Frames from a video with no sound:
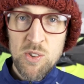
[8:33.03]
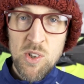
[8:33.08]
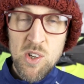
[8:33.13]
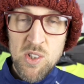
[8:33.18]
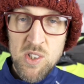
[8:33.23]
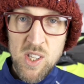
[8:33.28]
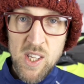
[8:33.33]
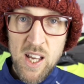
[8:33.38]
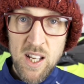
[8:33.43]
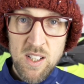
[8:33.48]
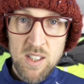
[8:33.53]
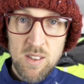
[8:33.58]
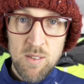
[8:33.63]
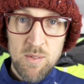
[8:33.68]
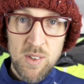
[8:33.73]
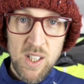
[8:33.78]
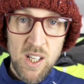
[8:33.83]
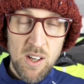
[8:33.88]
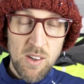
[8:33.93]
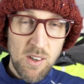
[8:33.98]
through to the end of the
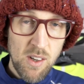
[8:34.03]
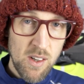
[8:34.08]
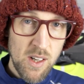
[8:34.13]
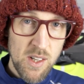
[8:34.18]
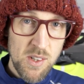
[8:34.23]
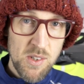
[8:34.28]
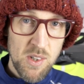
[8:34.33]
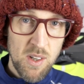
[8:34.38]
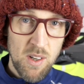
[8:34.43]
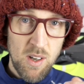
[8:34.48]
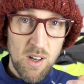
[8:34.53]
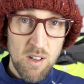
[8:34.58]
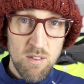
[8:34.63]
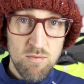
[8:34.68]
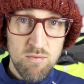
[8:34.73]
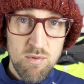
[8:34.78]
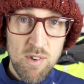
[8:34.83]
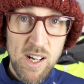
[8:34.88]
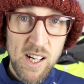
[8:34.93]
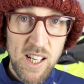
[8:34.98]
video, guys. I
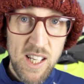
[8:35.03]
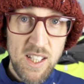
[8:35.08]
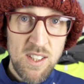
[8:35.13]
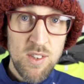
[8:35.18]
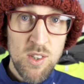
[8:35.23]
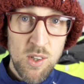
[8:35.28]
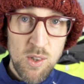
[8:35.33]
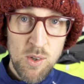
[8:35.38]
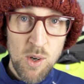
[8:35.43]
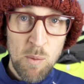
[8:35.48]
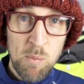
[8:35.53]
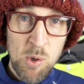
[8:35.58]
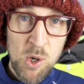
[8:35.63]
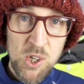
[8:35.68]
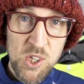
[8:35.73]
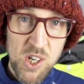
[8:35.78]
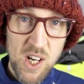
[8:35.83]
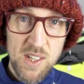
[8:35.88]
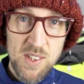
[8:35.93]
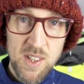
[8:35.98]
really do
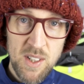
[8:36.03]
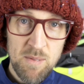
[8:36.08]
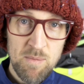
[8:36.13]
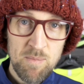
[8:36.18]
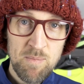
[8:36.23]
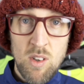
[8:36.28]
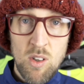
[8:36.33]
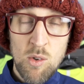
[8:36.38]
appreciate it.